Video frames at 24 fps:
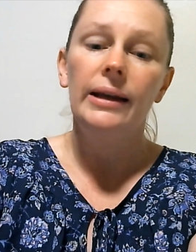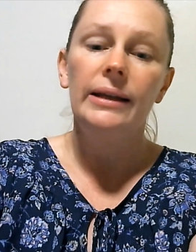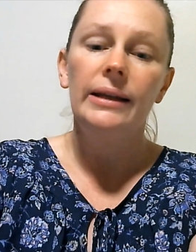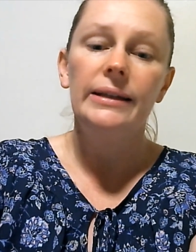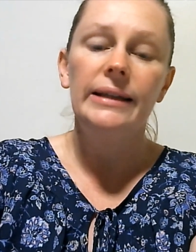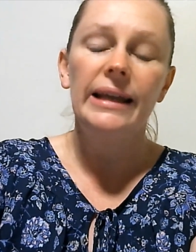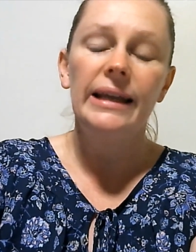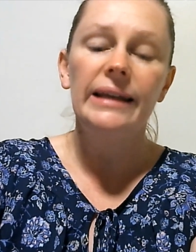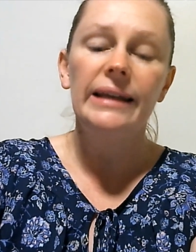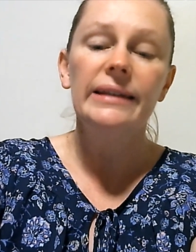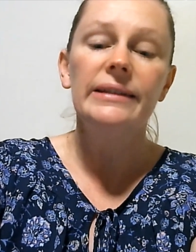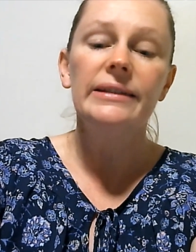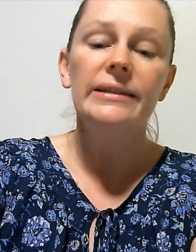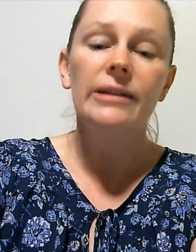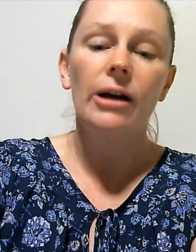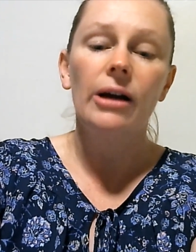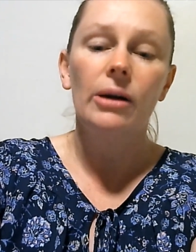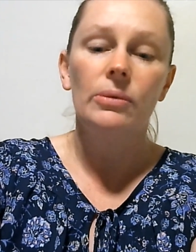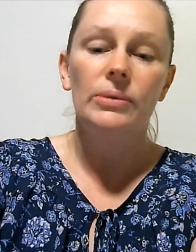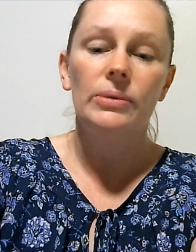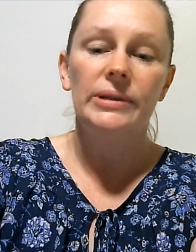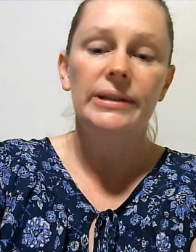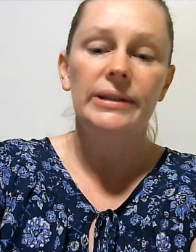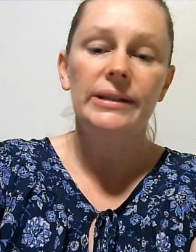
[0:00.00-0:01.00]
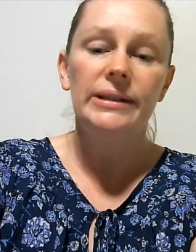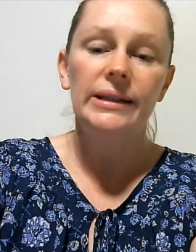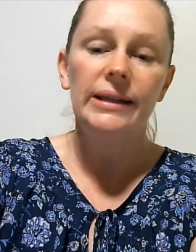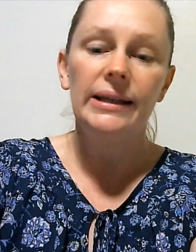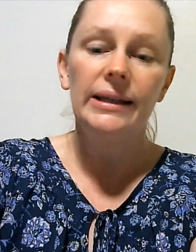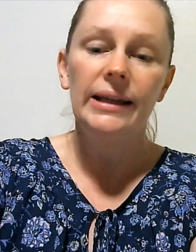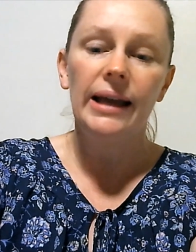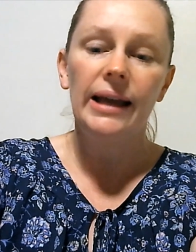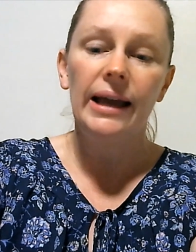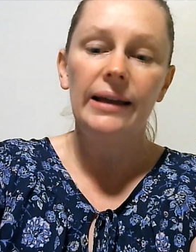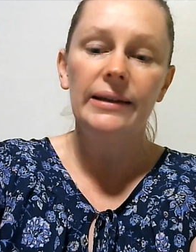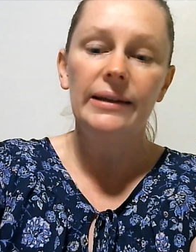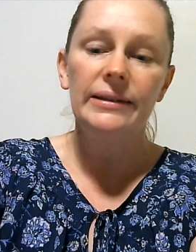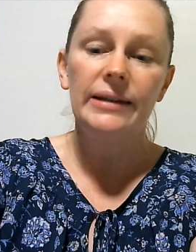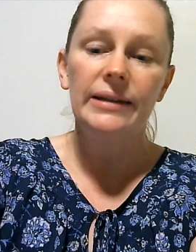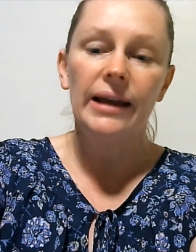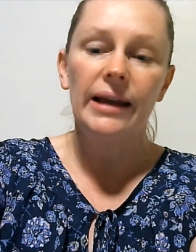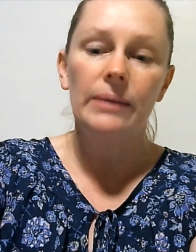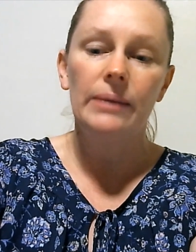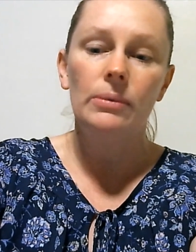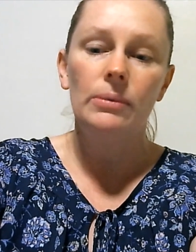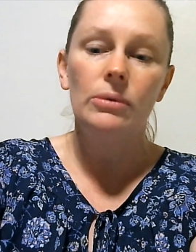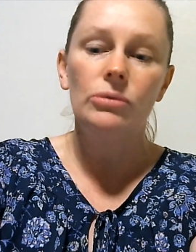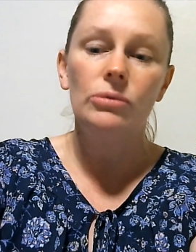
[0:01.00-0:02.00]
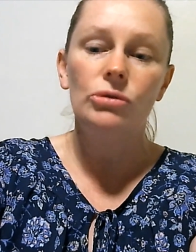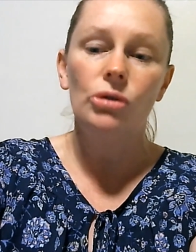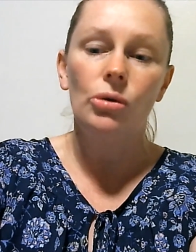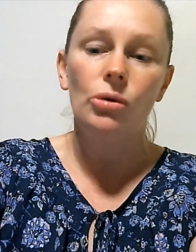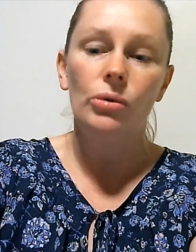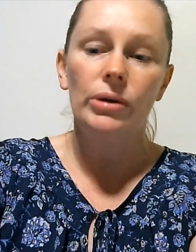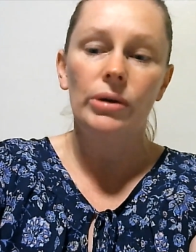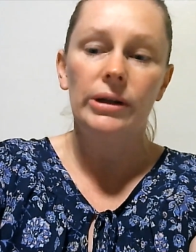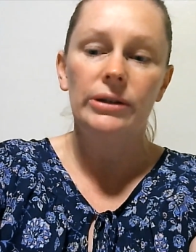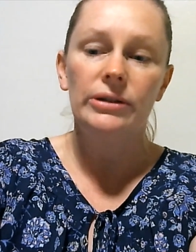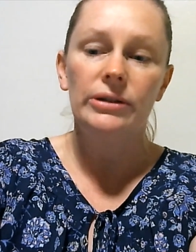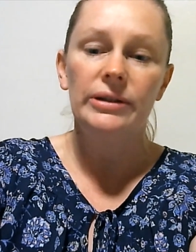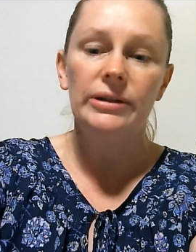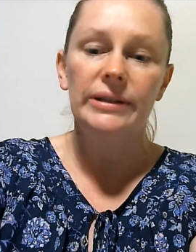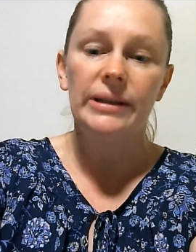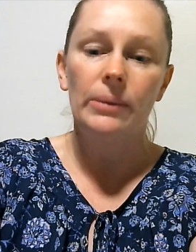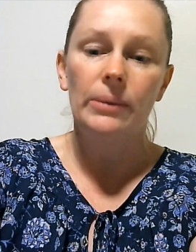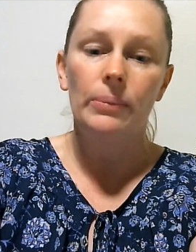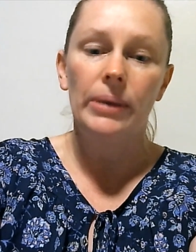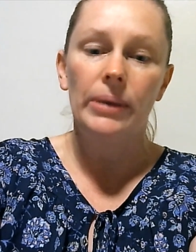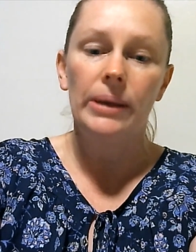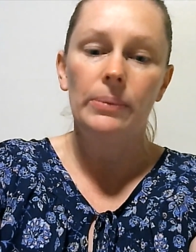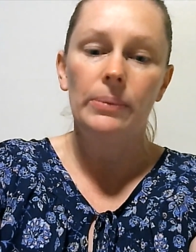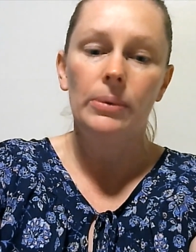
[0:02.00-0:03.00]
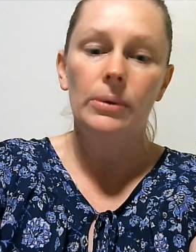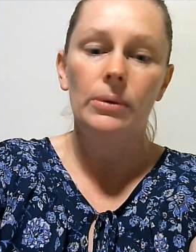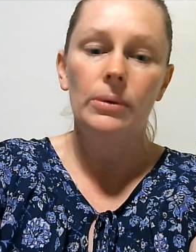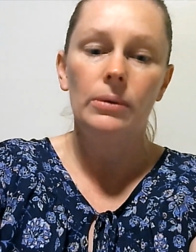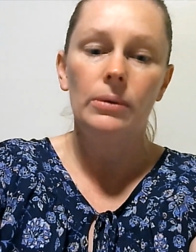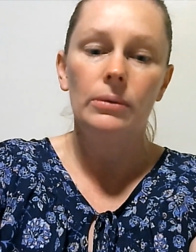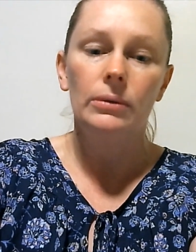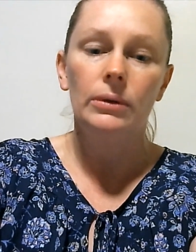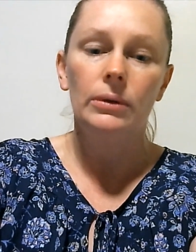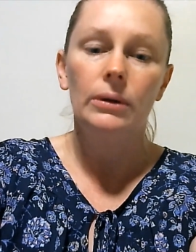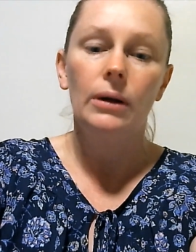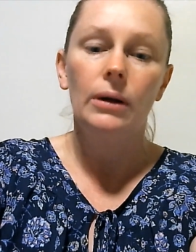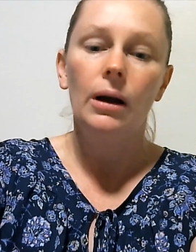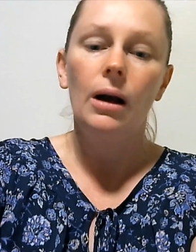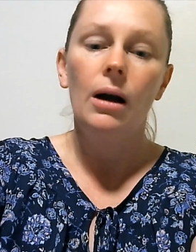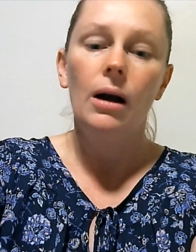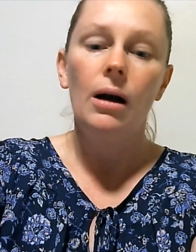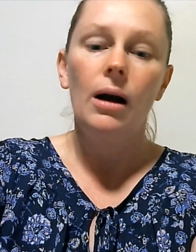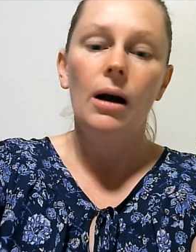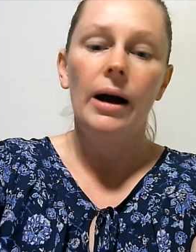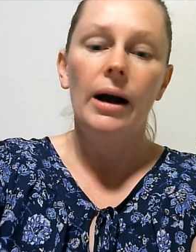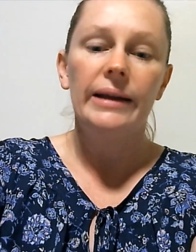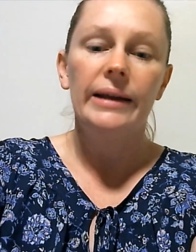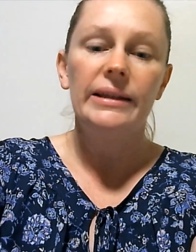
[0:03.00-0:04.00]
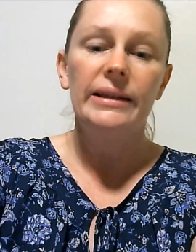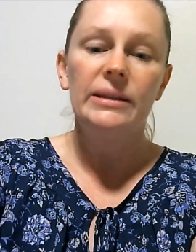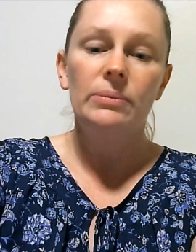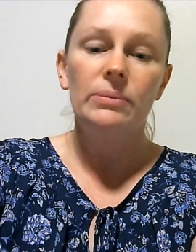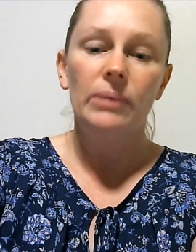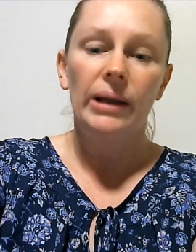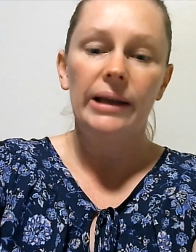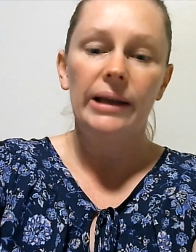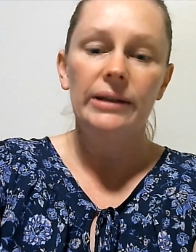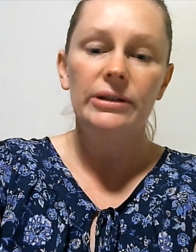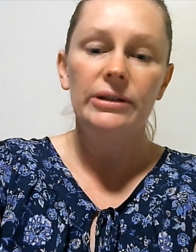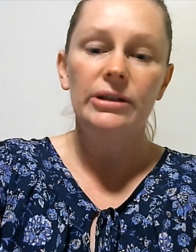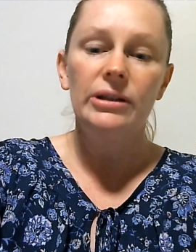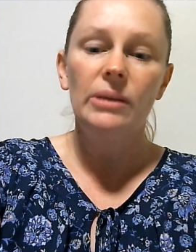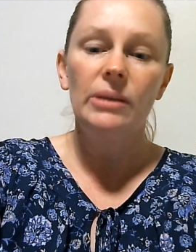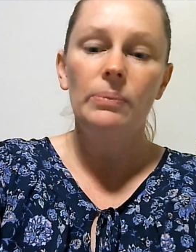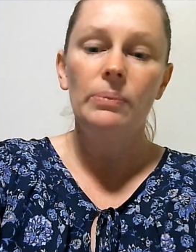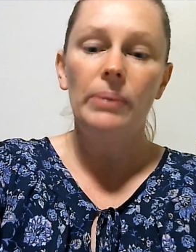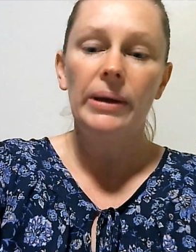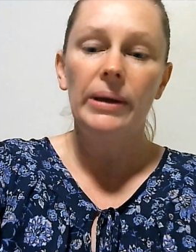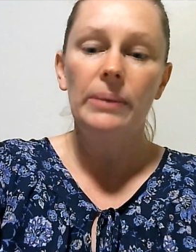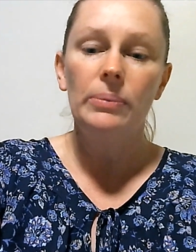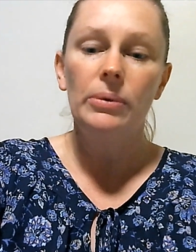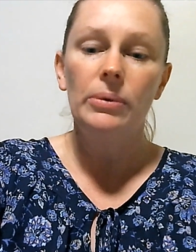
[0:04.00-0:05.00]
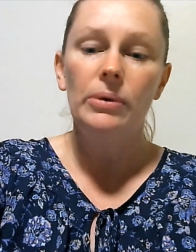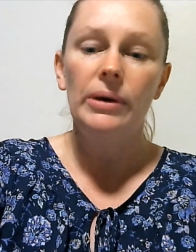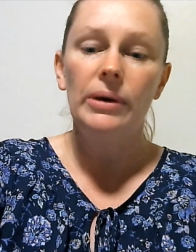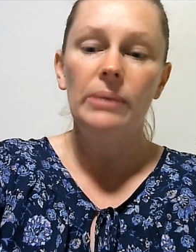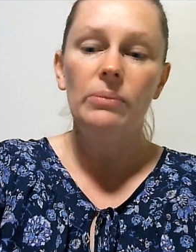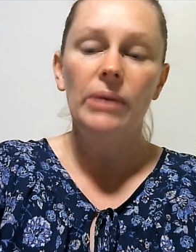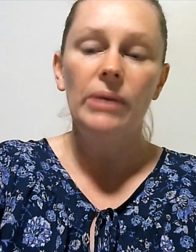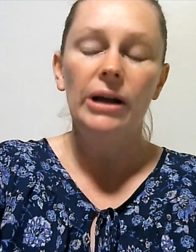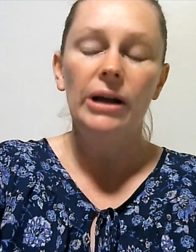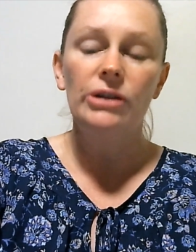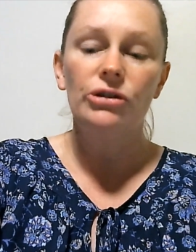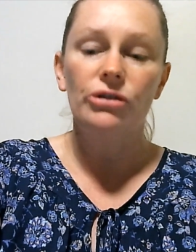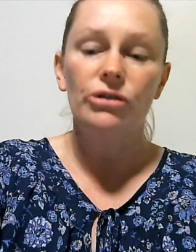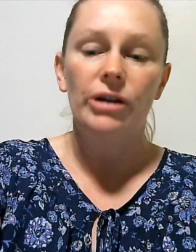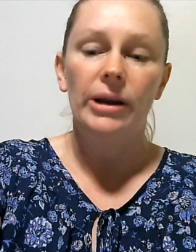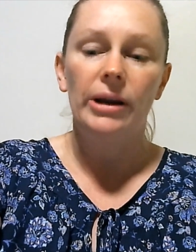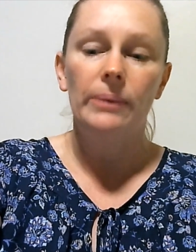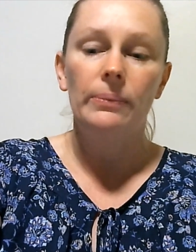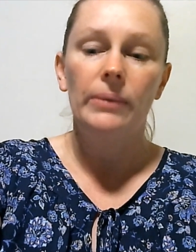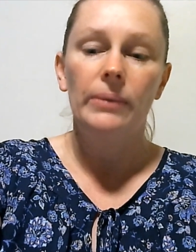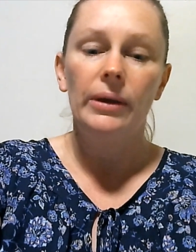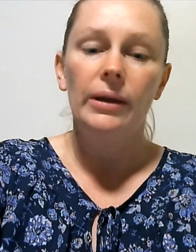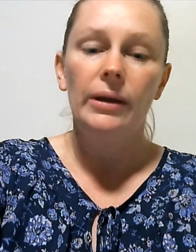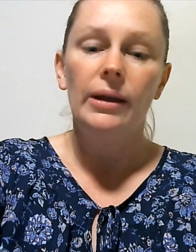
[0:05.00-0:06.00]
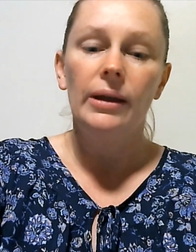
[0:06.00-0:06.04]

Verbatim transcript: Next, I was sitting at a table talking to some people. I explained to the people in my dream